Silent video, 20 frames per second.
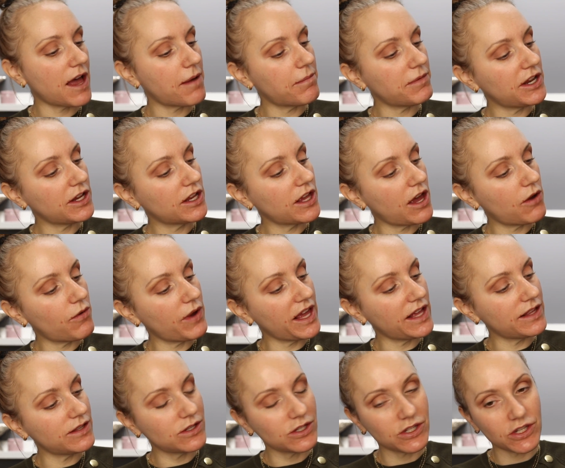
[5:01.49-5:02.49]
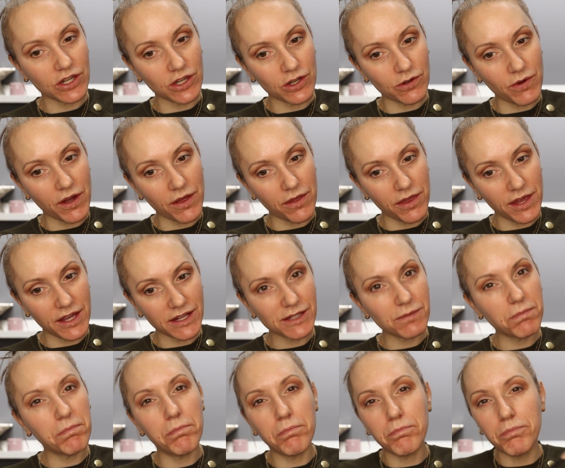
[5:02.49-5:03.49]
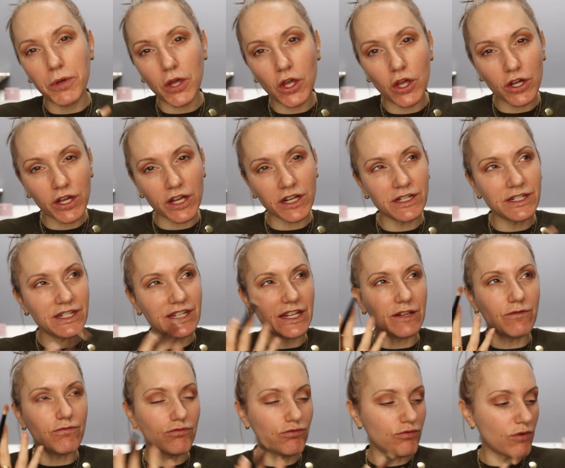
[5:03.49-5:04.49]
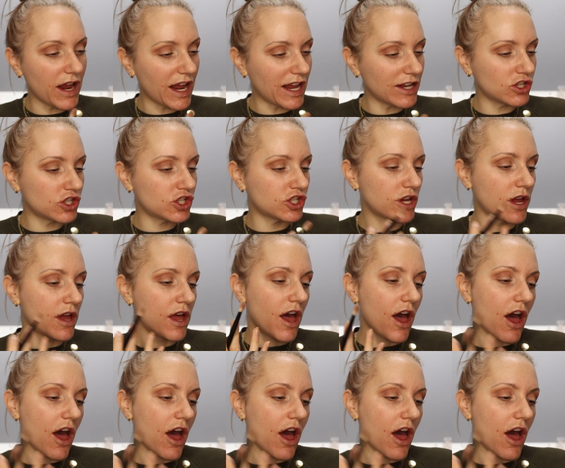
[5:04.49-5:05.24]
I'm going to go into this burgundy rich